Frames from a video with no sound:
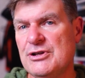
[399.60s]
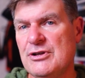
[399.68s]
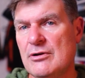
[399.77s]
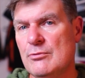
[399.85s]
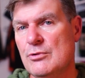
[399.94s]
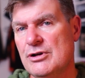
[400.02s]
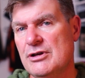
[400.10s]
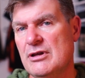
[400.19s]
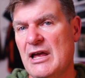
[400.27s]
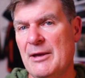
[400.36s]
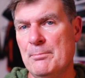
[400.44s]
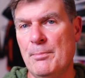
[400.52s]
you don't want it
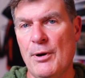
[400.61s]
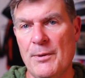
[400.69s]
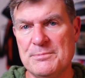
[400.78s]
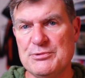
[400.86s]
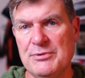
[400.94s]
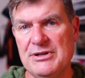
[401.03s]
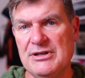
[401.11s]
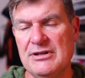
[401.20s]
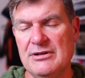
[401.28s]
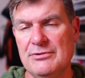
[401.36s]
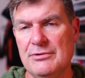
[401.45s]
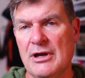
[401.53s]
and pops when you
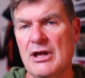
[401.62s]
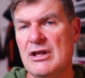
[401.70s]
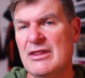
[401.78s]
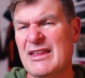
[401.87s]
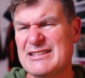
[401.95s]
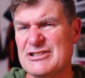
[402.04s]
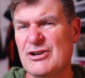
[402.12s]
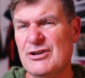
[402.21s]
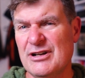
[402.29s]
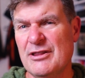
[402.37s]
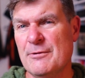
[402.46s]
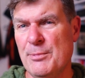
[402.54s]
do. That's
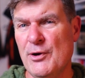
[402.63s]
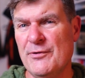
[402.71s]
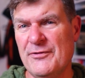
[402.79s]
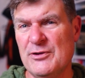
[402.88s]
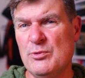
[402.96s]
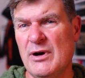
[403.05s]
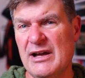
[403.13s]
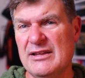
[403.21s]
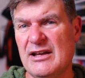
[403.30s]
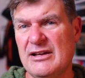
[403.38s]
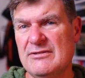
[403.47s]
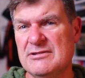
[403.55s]
kind of the perfect way a
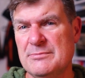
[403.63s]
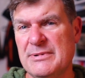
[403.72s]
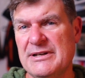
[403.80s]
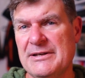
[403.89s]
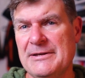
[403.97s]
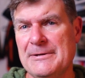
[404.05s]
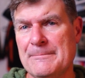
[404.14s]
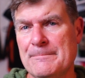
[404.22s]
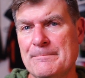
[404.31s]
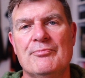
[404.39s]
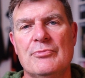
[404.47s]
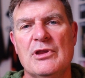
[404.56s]
date to be.
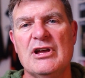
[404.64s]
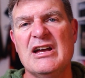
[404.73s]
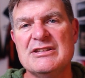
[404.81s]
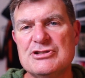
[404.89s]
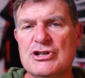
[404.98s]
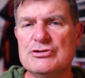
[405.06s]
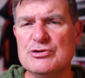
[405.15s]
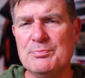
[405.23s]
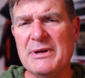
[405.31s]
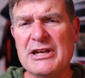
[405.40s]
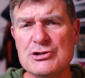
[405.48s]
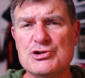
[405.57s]
Okay, so to
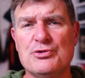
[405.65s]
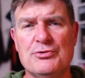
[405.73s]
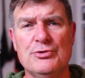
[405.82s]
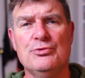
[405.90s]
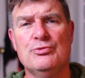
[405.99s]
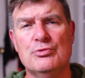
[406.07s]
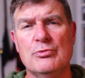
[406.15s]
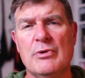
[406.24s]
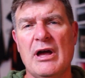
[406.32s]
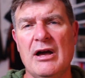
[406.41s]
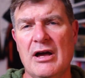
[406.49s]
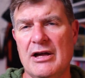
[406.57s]
be a true
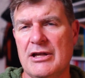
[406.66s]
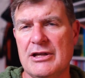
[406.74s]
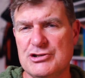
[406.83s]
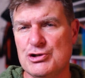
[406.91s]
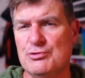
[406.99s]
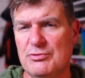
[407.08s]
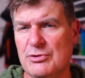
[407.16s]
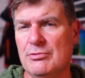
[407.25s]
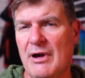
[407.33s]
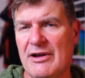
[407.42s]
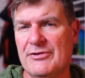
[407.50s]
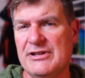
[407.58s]

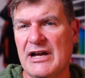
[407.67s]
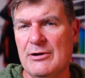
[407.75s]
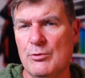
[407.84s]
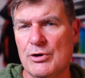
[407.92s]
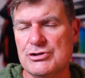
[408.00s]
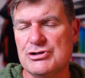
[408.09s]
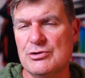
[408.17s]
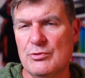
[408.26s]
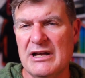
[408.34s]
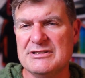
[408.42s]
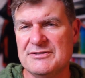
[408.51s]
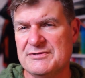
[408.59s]
everyday watch,
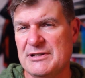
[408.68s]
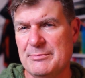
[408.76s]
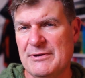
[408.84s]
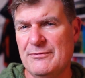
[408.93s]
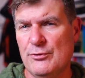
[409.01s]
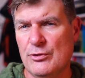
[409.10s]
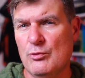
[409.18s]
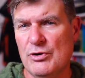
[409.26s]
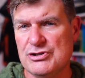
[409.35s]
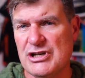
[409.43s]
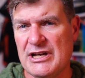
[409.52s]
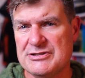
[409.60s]
as I've said before, the
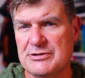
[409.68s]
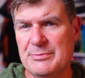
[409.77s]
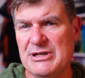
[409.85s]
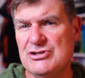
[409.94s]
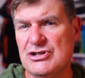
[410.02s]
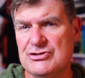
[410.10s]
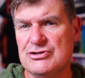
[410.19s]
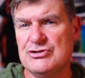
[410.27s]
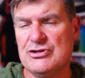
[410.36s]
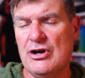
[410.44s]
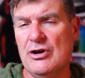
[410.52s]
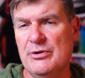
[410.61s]
watch has to be just as
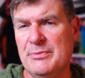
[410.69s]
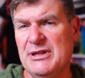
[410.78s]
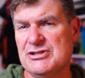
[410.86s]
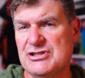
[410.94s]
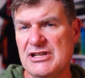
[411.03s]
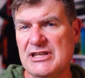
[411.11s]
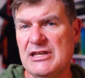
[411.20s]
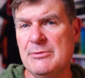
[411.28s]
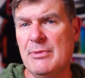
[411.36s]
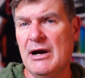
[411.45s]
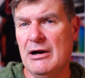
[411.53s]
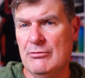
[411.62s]
home in the tiki
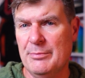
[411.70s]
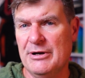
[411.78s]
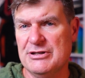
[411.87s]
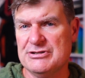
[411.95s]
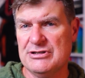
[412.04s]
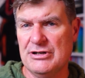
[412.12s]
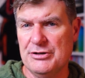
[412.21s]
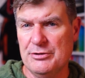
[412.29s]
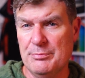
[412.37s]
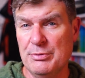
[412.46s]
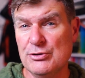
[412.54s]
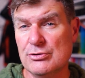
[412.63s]
bar or by the side of the
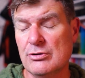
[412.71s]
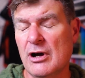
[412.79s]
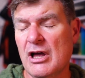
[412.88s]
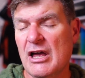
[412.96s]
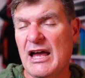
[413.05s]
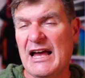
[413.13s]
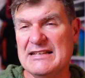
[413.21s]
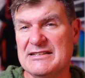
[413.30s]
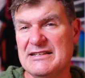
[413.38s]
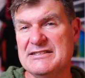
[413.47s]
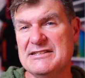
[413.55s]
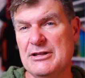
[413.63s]
pool as
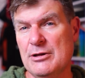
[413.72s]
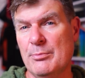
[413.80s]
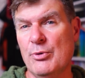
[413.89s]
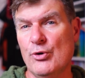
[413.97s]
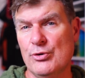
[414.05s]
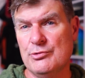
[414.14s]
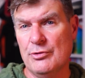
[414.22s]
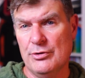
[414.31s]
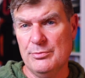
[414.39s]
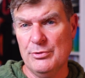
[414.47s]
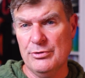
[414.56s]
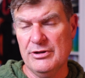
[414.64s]
it is in the
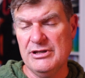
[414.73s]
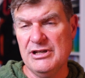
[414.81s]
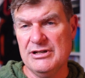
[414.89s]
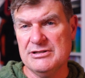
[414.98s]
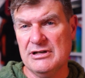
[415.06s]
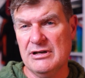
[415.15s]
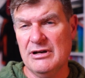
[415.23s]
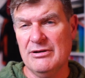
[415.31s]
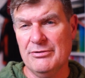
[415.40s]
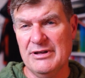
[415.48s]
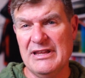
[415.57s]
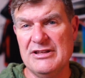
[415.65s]
boardroom or or
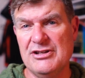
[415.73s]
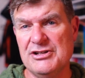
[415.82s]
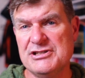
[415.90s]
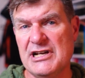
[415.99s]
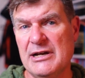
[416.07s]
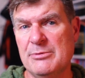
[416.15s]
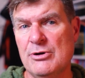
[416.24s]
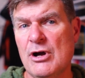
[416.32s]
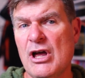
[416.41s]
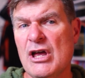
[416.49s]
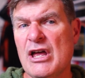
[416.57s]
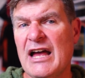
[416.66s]
at the dinner table.
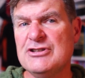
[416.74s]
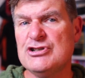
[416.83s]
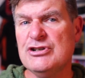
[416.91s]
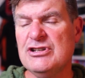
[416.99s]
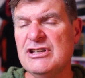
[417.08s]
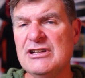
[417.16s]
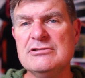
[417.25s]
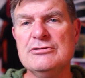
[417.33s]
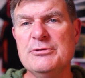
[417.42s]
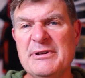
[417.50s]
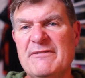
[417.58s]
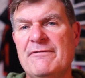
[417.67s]
And so you need a
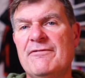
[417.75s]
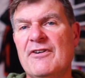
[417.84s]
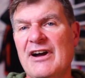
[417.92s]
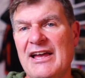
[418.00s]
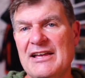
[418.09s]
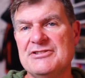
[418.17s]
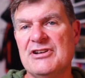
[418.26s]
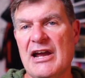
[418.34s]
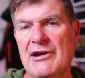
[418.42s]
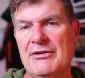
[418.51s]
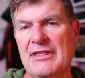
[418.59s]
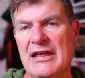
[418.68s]
little bit of flair to
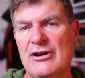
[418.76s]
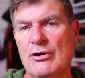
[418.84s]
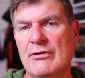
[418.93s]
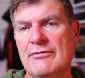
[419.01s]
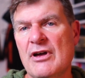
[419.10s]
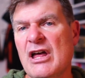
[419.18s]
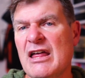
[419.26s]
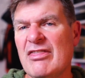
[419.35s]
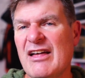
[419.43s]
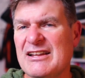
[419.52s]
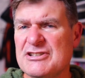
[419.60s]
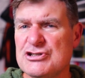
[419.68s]
carry that off.
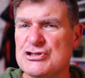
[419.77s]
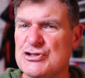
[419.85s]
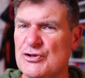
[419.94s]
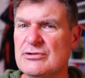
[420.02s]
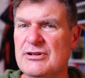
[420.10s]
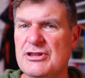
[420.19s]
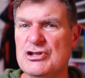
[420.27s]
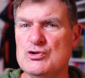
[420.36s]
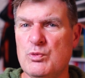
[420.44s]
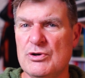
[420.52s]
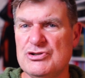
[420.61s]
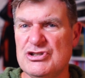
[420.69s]
That is certainly this
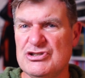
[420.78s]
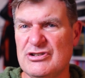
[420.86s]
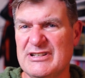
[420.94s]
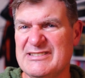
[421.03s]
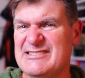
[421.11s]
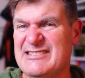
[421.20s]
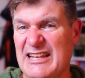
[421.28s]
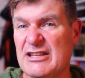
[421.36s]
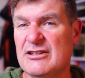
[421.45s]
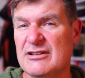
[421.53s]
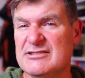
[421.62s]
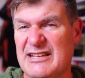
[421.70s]
watch's like
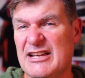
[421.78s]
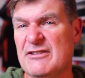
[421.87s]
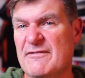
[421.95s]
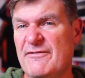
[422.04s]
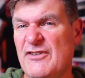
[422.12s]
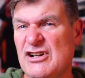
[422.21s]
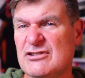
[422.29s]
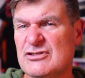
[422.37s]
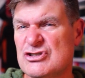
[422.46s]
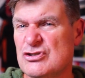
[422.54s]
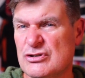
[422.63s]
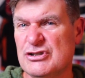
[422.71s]
second fiddle.
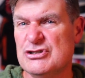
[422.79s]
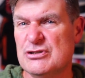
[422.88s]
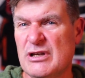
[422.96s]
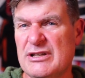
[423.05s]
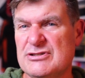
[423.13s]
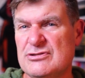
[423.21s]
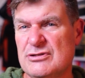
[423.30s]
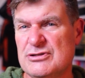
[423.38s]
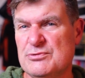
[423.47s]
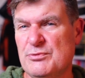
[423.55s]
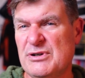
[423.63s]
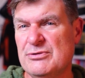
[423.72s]
It's not
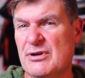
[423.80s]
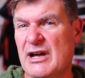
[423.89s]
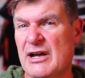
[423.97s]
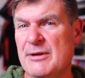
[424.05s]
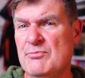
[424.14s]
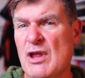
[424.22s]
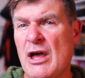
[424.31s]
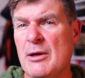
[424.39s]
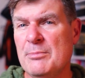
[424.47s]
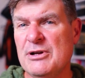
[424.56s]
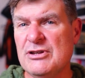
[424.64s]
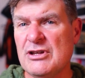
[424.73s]
its real game, but it